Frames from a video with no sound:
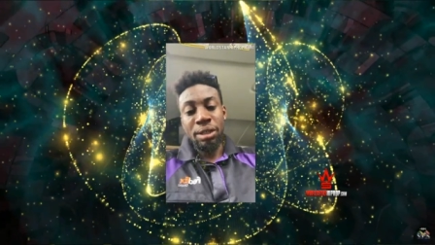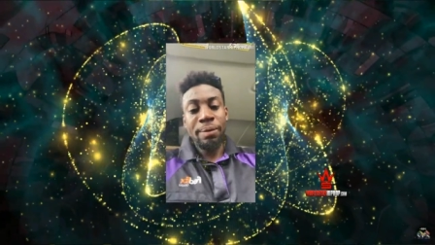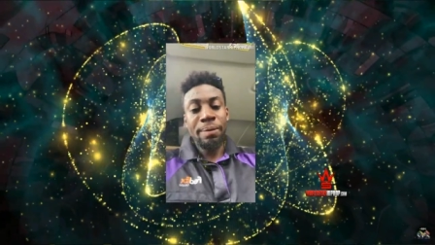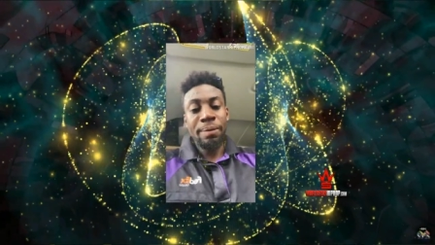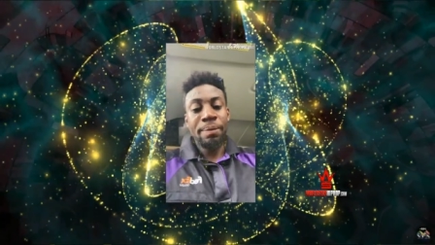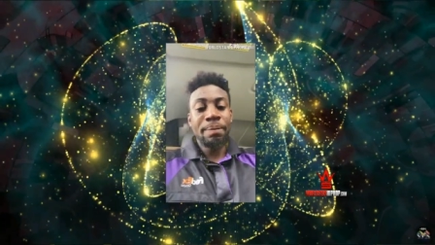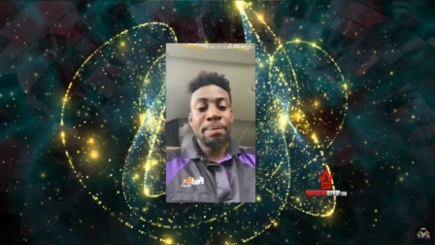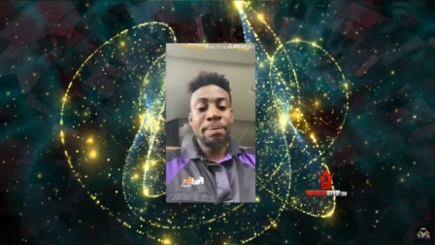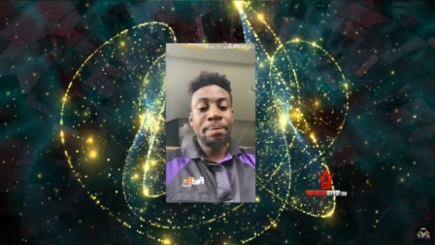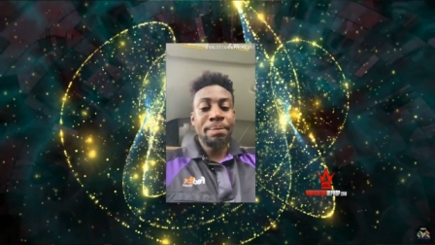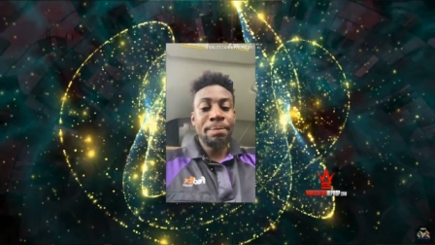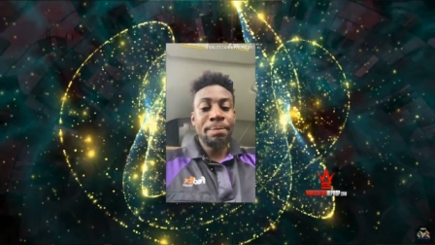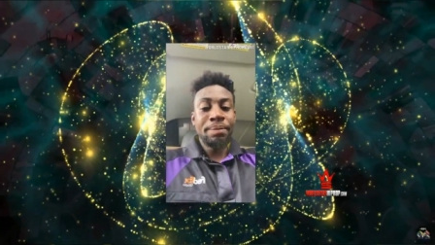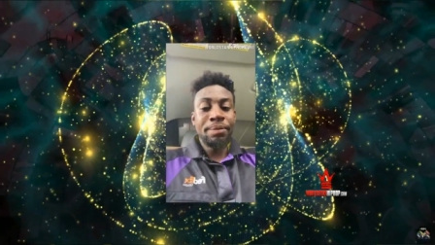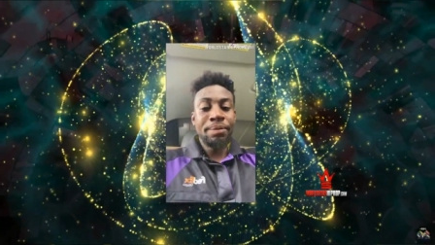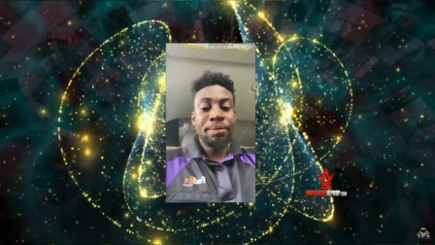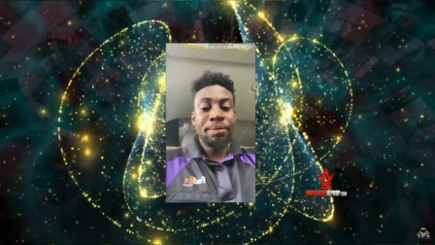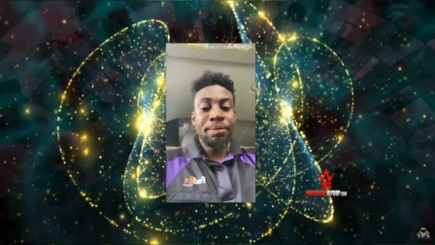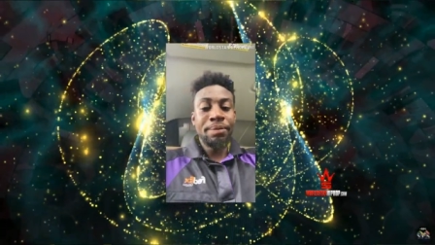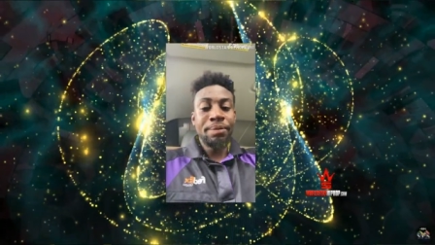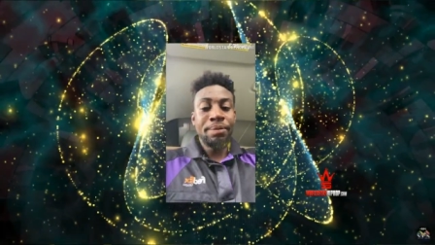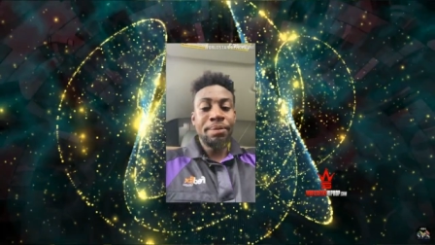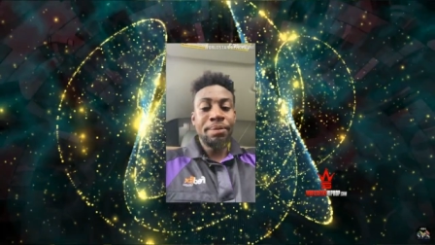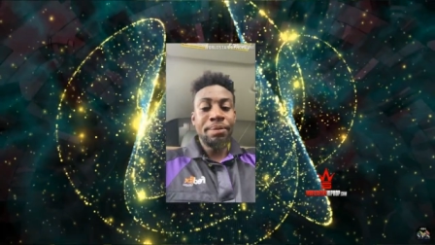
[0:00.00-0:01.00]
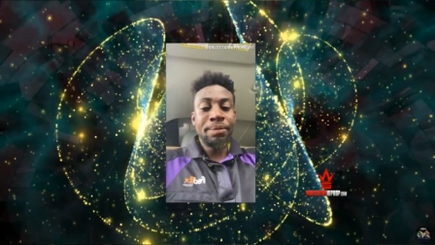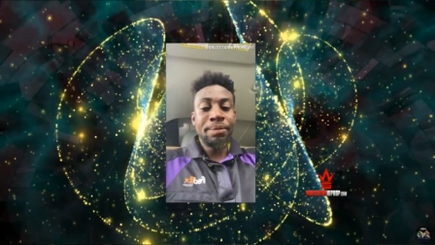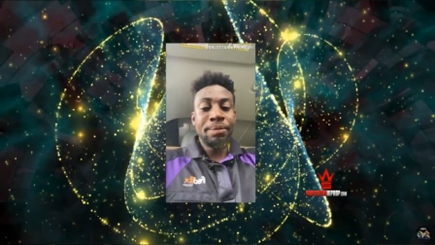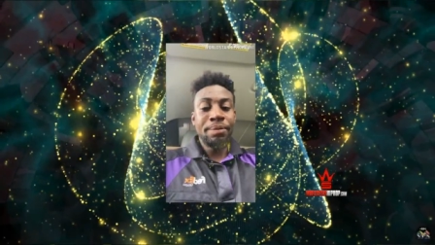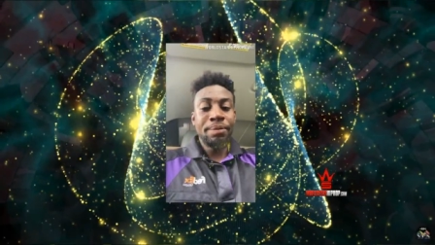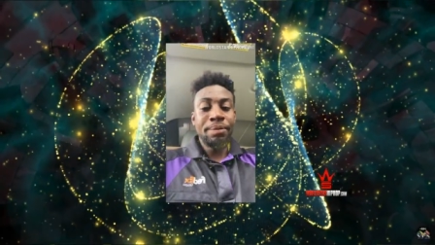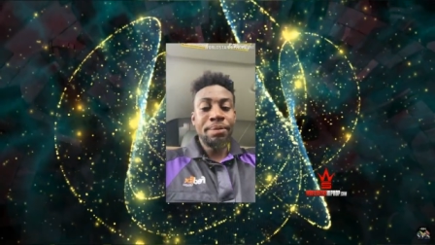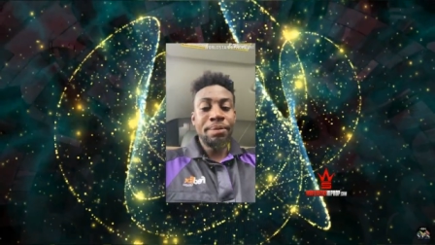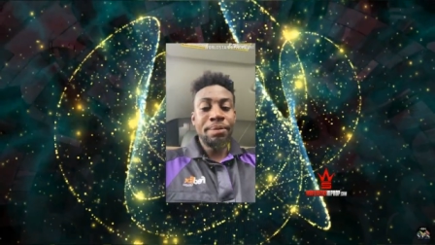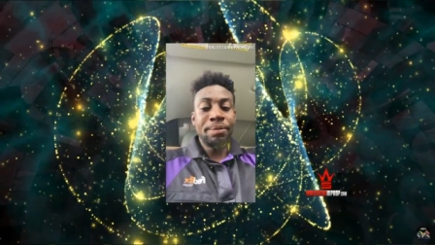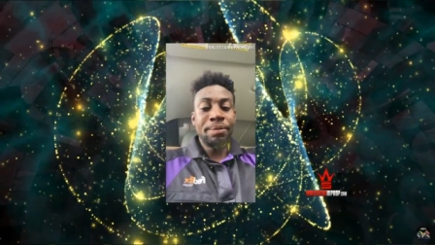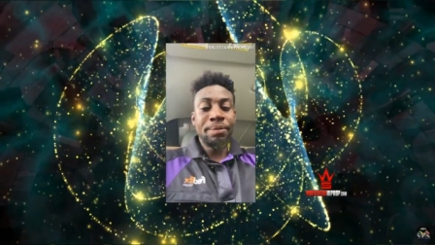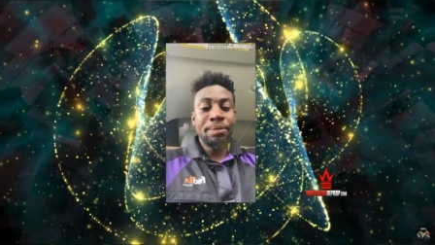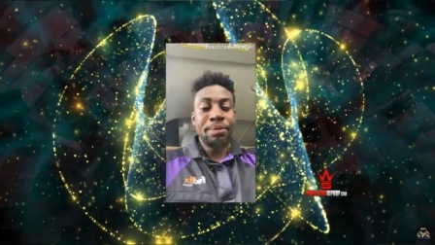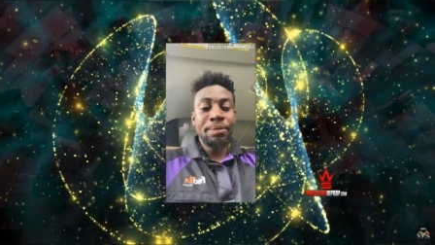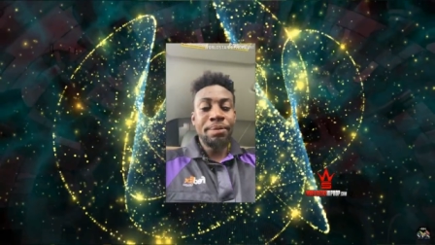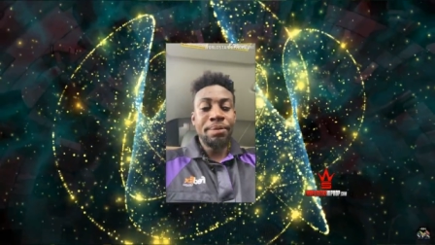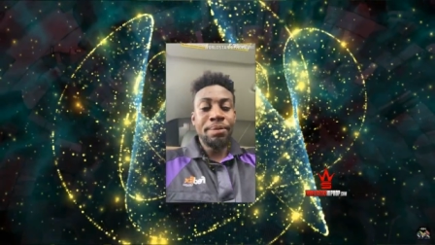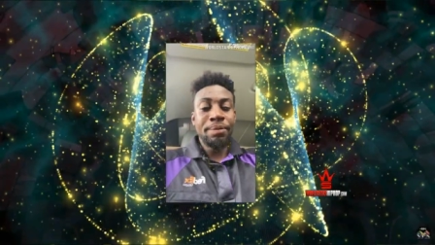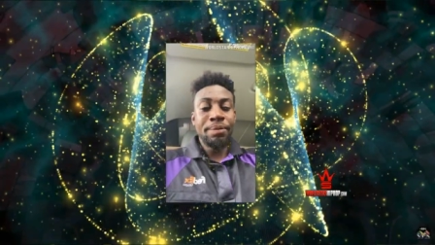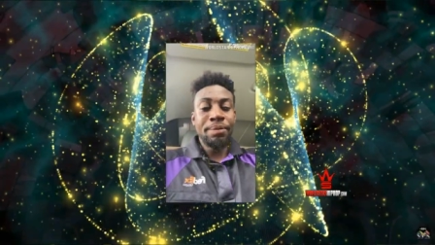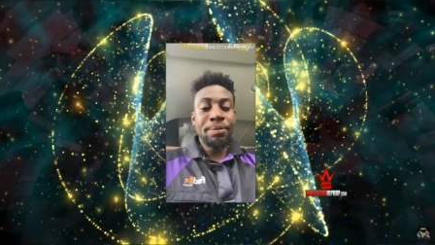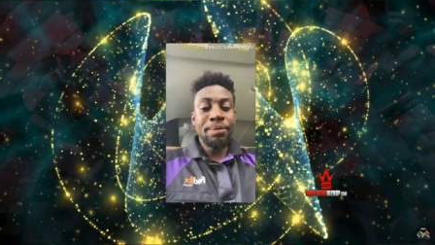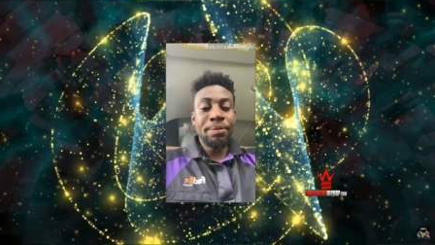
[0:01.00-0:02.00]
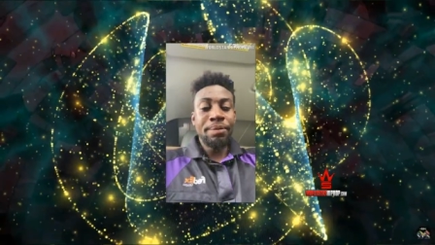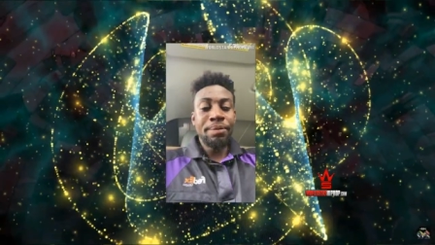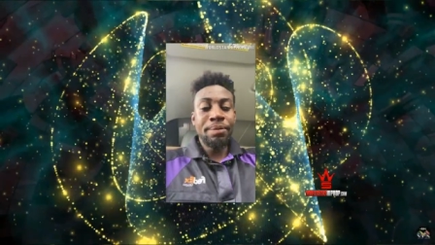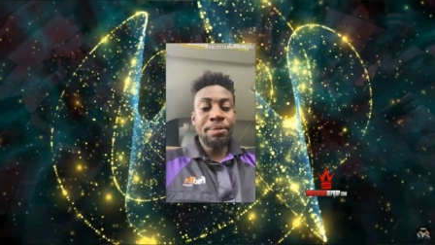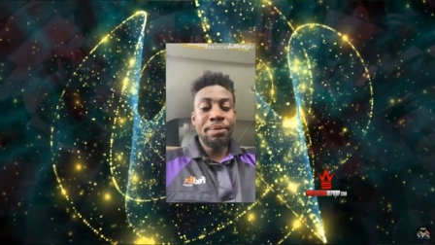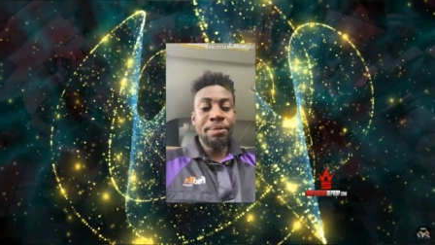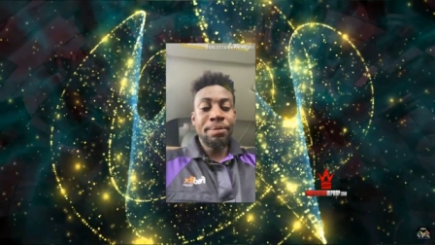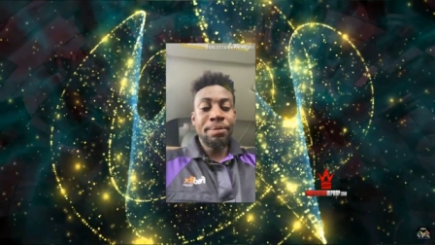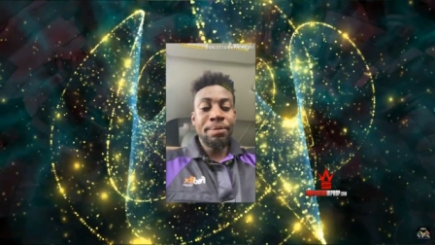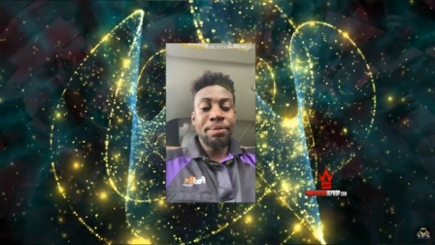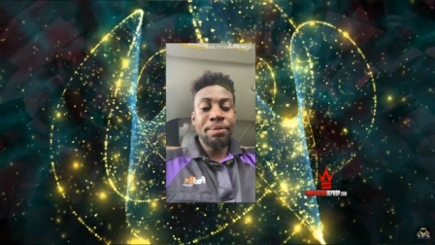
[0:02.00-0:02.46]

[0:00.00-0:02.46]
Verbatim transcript: You can't you can't be masculine all the time.